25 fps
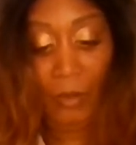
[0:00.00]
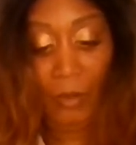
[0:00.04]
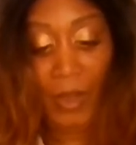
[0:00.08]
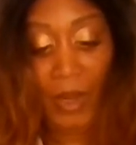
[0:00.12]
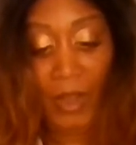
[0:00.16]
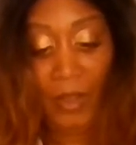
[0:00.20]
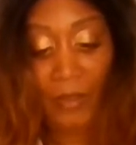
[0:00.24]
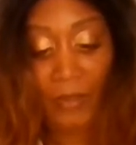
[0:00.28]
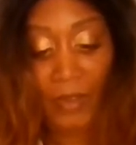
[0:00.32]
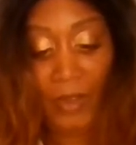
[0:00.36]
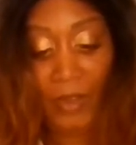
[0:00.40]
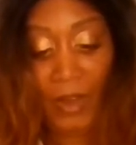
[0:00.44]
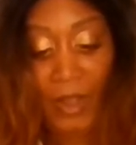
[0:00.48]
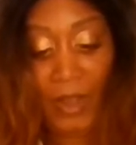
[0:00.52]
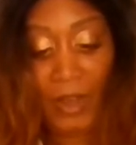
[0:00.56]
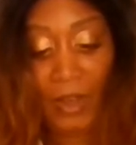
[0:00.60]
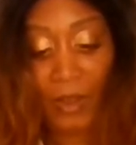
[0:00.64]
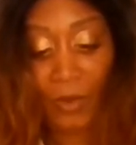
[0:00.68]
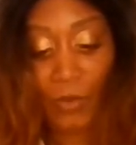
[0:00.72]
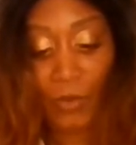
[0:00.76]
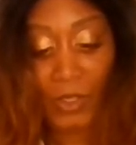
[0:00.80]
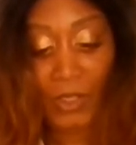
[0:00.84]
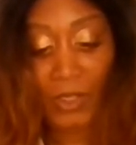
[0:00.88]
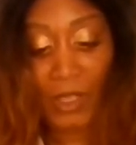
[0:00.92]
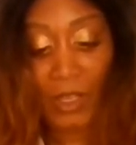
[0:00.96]
But I feel like
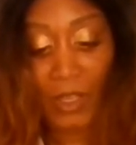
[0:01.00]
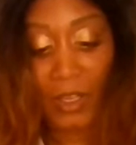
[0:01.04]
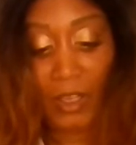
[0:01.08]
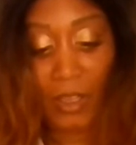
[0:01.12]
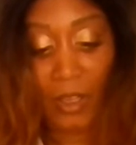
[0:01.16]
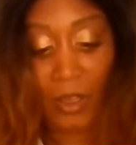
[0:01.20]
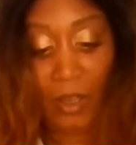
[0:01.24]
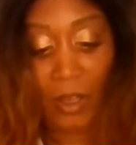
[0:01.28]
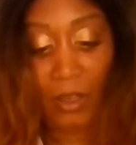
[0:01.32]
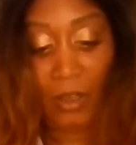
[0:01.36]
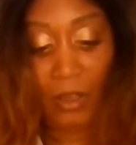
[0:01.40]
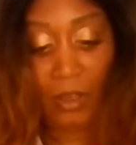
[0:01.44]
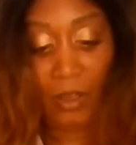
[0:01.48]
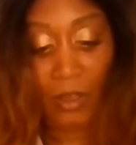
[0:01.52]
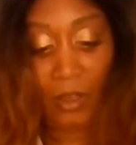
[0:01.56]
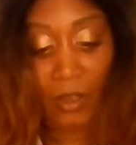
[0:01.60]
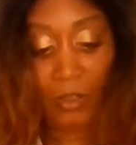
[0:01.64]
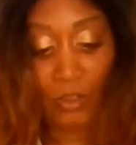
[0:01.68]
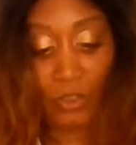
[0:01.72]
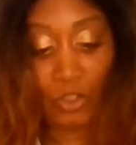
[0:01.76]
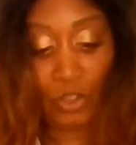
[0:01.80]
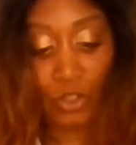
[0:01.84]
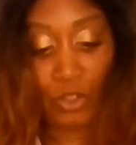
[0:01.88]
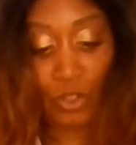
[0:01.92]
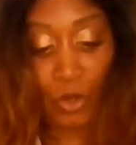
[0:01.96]
it was like
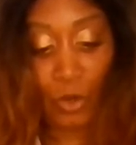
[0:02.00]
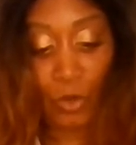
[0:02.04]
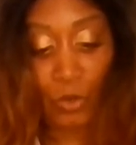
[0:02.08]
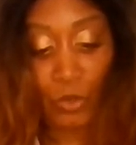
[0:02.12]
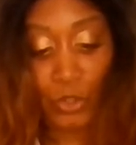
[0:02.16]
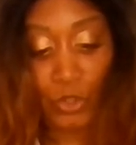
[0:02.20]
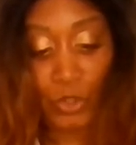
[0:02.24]
so